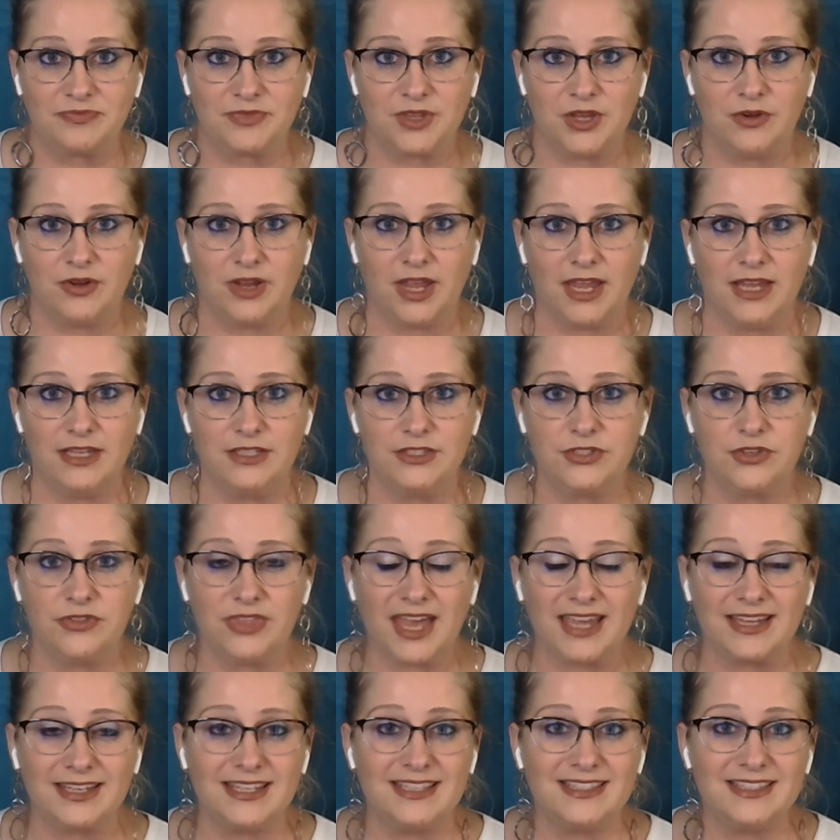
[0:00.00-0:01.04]
Okay, so
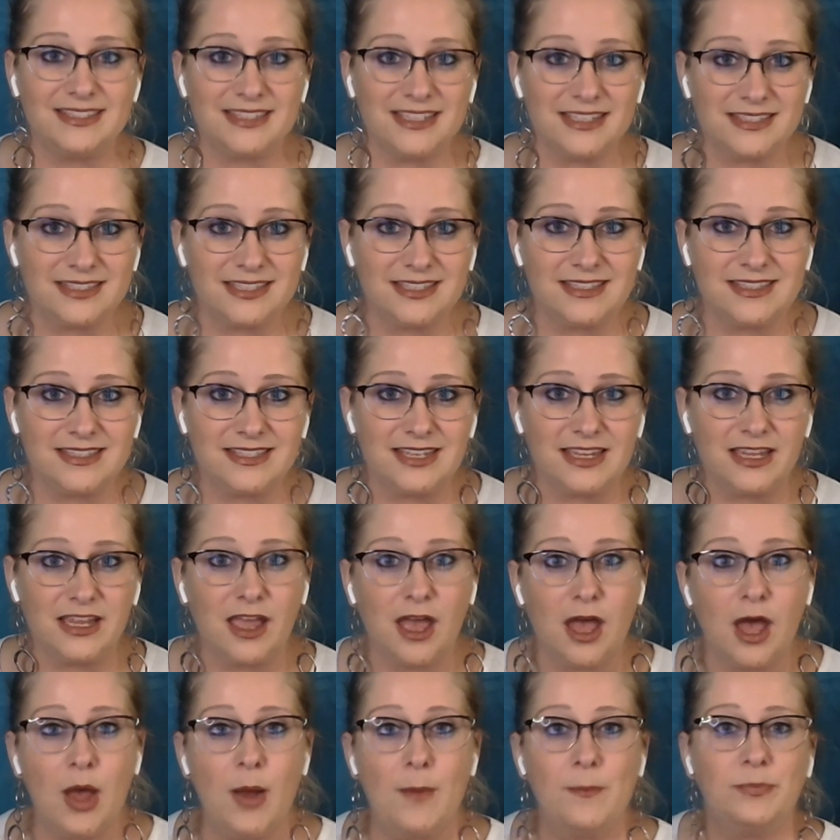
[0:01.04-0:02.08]
that consistency
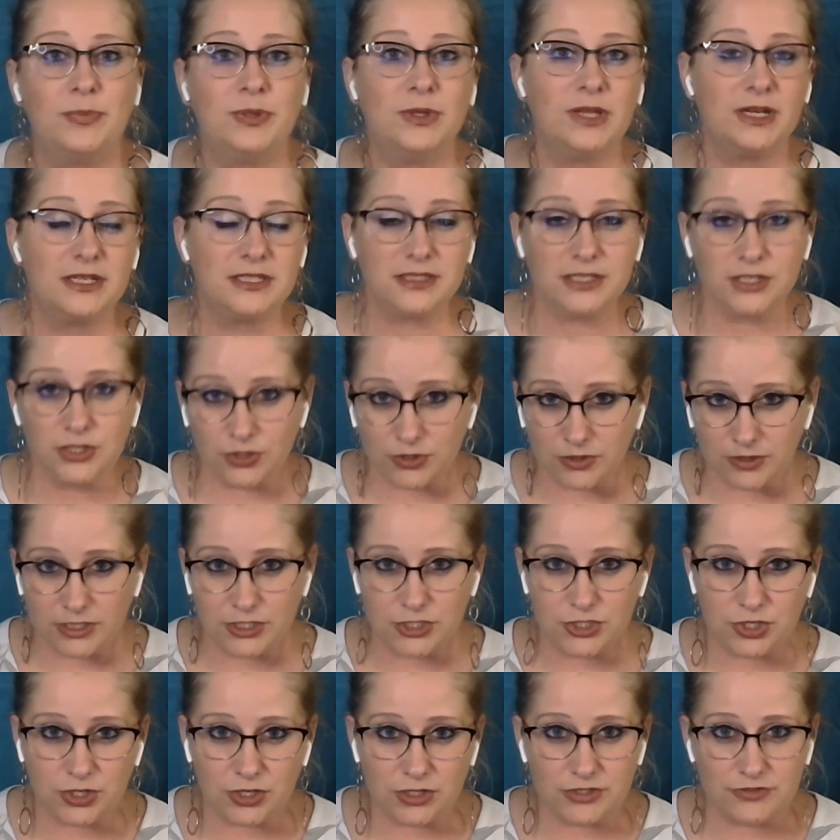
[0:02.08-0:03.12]
plus the early
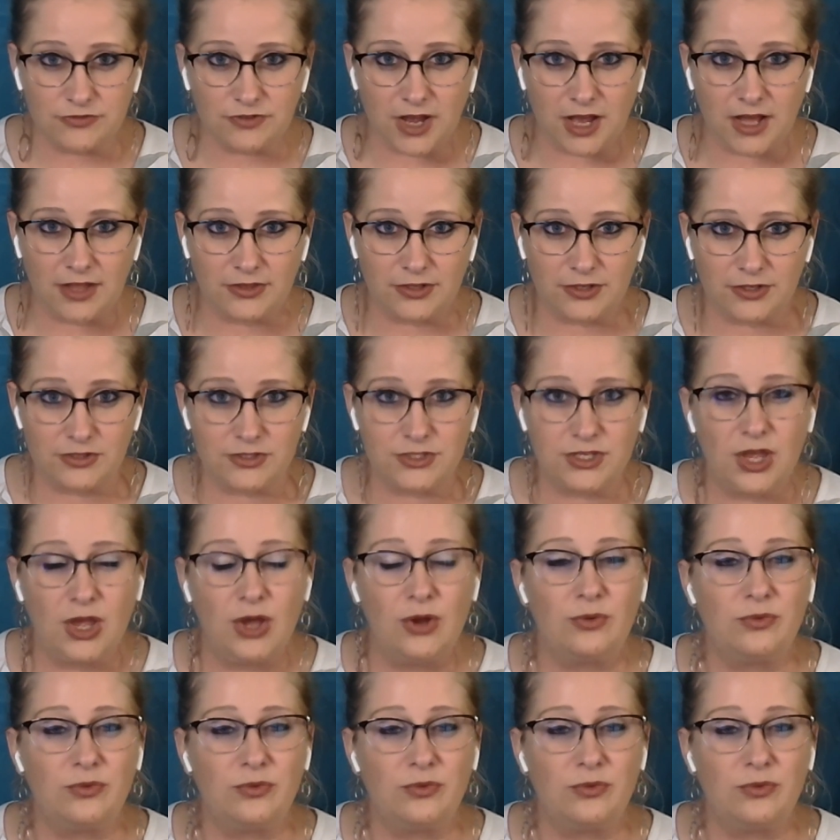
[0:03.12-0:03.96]
church fathers